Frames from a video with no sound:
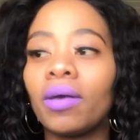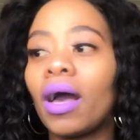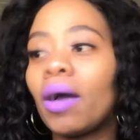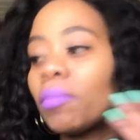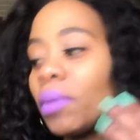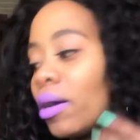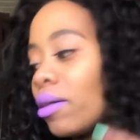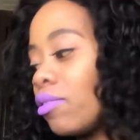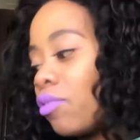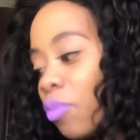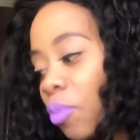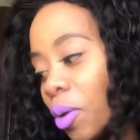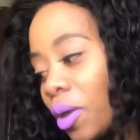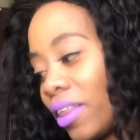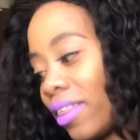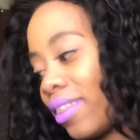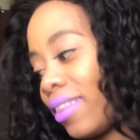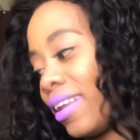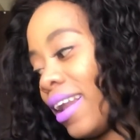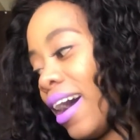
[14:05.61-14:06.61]
I'm out of
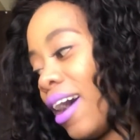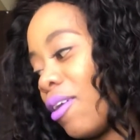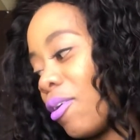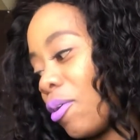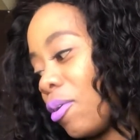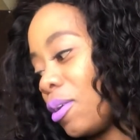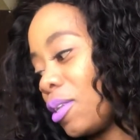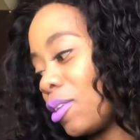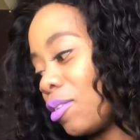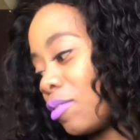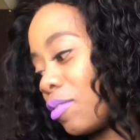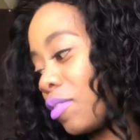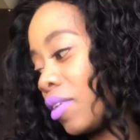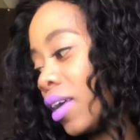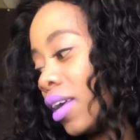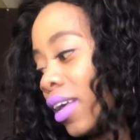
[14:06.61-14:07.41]
breath now because of